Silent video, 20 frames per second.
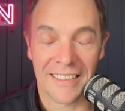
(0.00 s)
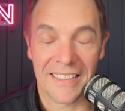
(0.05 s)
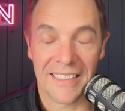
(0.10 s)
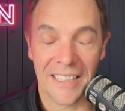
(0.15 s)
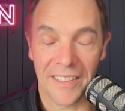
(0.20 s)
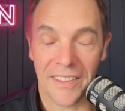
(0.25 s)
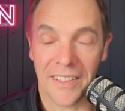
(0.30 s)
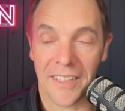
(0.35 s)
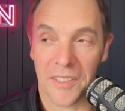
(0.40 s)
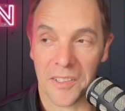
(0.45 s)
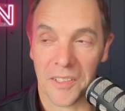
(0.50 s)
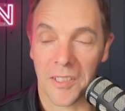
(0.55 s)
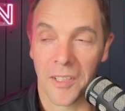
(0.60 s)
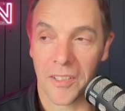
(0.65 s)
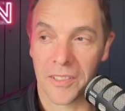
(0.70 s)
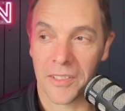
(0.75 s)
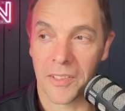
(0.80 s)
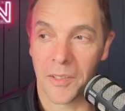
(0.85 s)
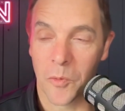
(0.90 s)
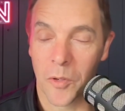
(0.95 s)
Yeah, I think it's
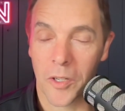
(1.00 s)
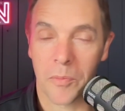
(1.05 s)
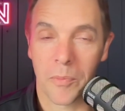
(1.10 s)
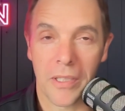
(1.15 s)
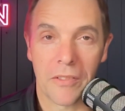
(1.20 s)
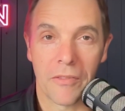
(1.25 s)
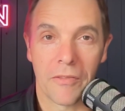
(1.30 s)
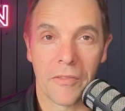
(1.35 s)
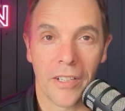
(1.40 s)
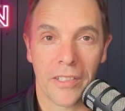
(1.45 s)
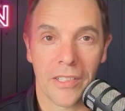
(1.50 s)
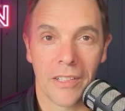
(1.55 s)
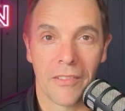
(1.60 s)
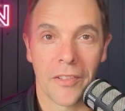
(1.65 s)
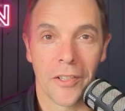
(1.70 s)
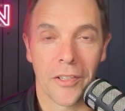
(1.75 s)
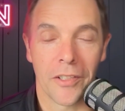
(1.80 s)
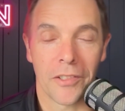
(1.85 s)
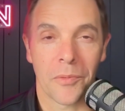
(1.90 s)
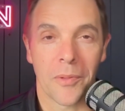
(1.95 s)
close to the worst piece of advice I've
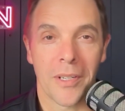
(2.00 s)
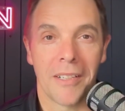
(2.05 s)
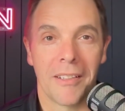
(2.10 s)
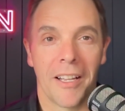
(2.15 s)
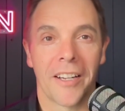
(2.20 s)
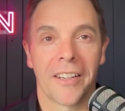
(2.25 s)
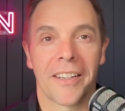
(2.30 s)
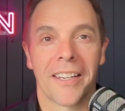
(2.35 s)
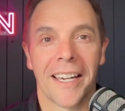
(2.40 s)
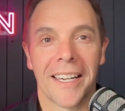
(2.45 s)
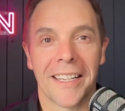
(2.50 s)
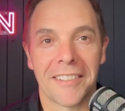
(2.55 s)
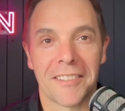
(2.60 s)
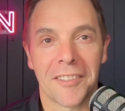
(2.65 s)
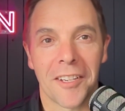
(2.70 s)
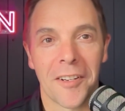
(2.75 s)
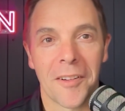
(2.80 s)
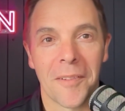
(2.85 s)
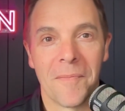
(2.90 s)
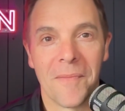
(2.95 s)
heard as well. Okay,
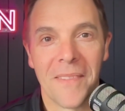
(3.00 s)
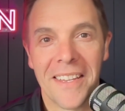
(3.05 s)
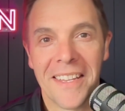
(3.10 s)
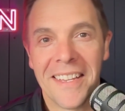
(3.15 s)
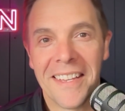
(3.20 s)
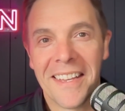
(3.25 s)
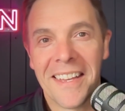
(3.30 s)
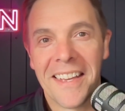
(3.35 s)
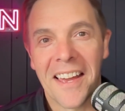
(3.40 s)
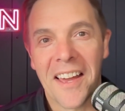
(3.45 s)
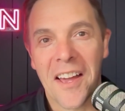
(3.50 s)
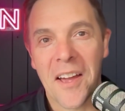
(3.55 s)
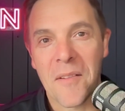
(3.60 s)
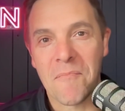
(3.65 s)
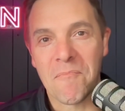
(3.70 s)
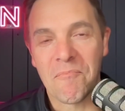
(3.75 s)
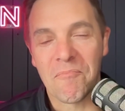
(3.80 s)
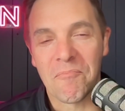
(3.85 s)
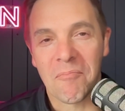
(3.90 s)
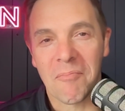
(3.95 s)
so
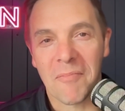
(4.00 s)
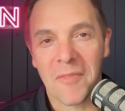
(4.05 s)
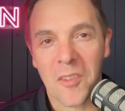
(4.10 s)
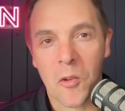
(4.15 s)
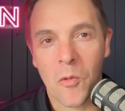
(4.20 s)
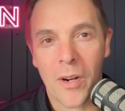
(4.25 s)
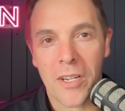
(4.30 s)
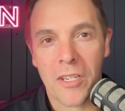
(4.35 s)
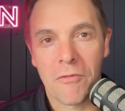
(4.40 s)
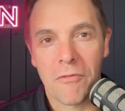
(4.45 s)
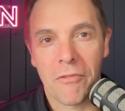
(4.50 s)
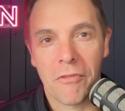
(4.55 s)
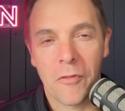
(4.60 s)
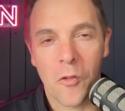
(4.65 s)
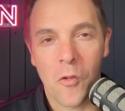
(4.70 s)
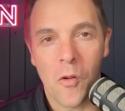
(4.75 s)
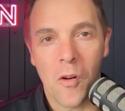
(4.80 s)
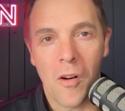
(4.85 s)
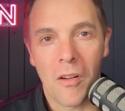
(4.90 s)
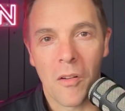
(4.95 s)
question
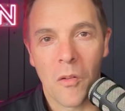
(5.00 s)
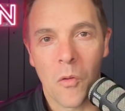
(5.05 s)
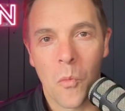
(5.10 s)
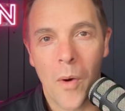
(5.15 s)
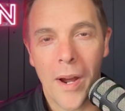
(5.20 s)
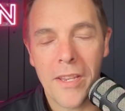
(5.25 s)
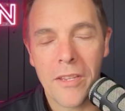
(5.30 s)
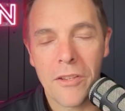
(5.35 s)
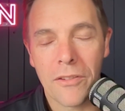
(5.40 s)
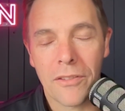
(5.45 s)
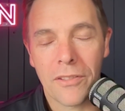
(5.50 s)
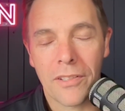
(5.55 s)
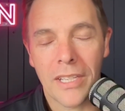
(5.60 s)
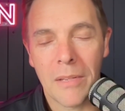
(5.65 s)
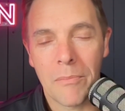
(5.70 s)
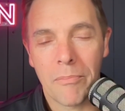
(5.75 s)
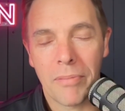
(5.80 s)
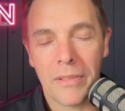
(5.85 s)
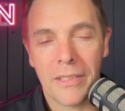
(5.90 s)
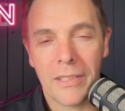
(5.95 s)
4. When you
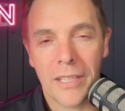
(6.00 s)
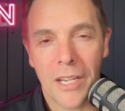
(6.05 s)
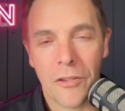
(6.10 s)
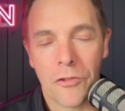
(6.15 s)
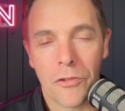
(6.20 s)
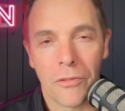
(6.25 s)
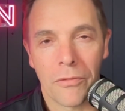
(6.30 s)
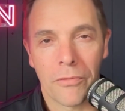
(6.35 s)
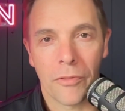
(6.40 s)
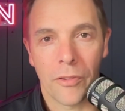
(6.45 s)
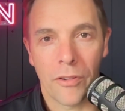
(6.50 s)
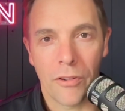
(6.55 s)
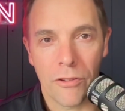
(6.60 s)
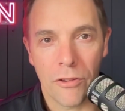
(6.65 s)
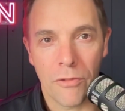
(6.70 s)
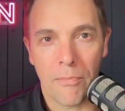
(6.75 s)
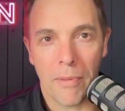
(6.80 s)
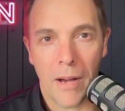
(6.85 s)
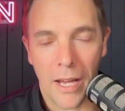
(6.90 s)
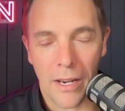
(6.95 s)
see potential for a
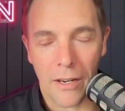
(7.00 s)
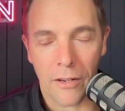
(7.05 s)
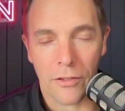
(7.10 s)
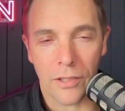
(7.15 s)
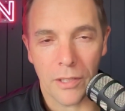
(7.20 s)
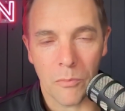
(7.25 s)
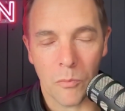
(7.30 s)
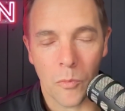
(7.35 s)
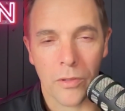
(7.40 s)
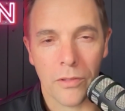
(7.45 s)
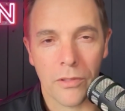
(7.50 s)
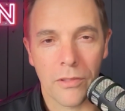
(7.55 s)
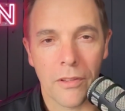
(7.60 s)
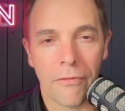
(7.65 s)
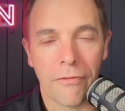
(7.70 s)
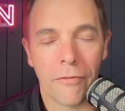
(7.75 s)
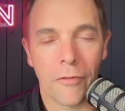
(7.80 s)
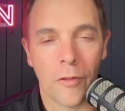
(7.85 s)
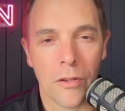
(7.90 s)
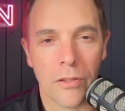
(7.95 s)
new partnership, what's the
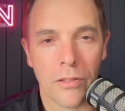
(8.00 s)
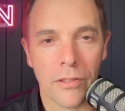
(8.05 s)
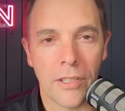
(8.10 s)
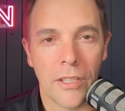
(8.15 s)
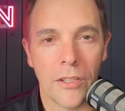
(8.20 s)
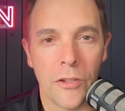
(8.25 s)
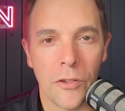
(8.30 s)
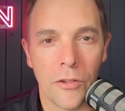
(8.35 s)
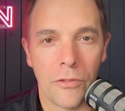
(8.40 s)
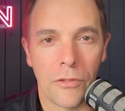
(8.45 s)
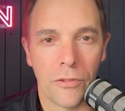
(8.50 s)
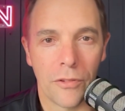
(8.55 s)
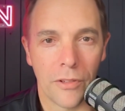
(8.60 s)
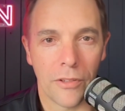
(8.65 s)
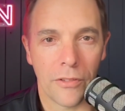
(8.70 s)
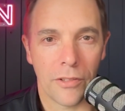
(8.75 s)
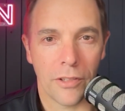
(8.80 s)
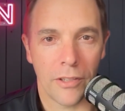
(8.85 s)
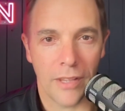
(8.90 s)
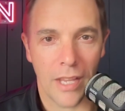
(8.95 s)
first thing you do
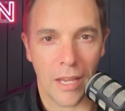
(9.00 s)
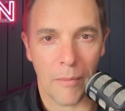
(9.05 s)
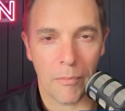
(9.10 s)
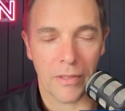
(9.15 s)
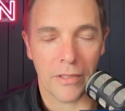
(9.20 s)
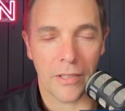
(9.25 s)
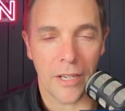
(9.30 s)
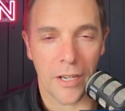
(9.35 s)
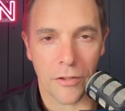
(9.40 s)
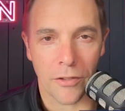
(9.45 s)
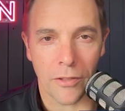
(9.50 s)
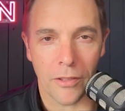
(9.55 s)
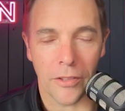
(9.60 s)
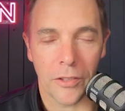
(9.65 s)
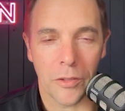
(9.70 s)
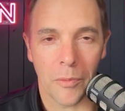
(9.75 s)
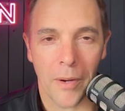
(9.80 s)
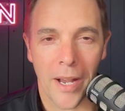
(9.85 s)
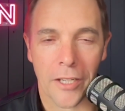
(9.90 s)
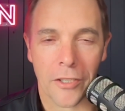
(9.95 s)
to turn that potential
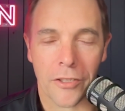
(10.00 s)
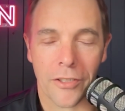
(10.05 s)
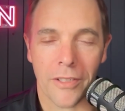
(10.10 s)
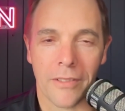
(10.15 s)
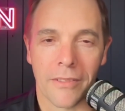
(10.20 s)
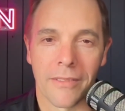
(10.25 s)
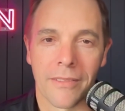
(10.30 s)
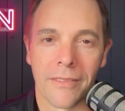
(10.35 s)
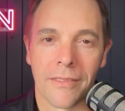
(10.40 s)
into action?